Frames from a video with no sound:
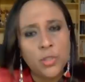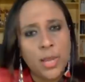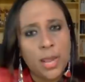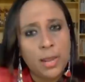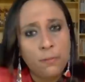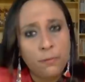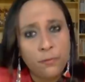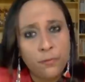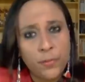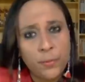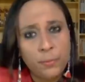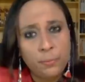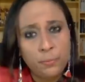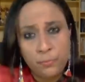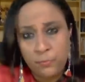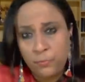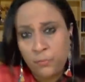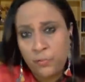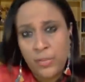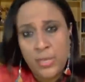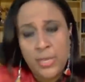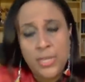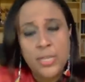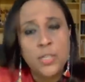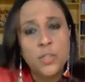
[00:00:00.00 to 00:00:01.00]
had fi-
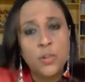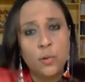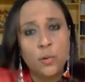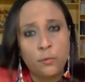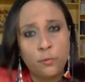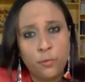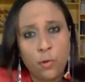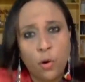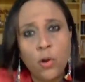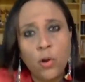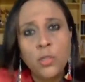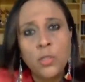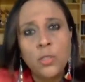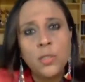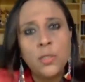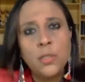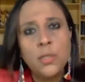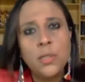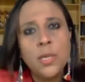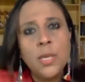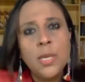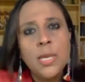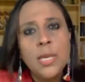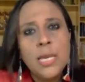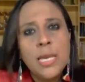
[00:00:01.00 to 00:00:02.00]
failed or faltered,
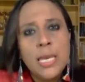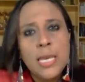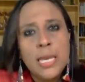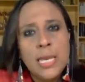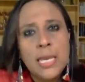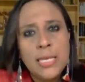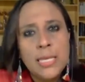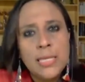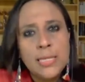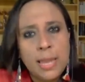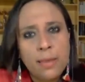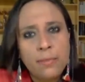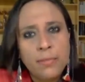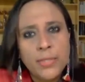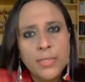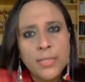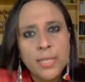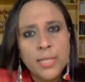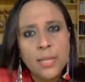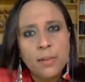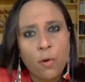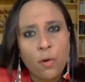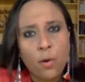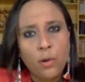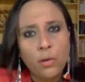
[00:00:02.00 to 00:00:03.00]
his levels
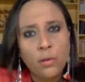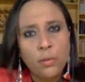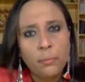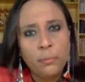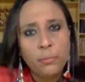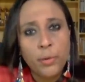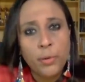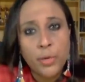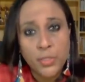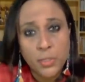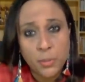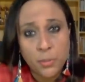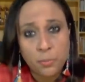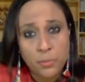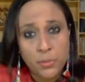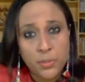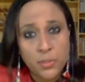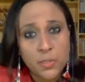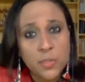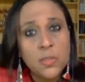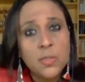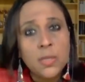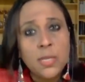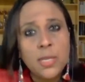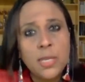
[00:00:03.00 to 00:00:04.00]
had fallen
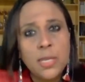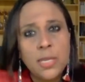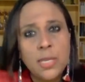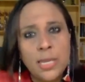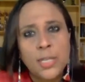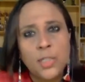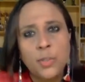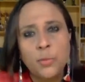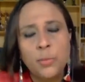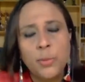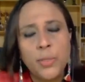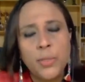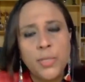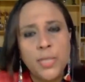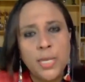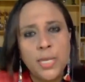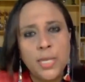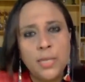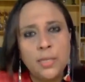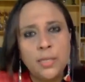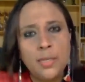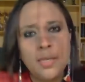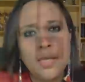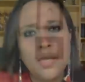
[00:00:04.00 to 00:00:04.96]
precipitously, he had to be taken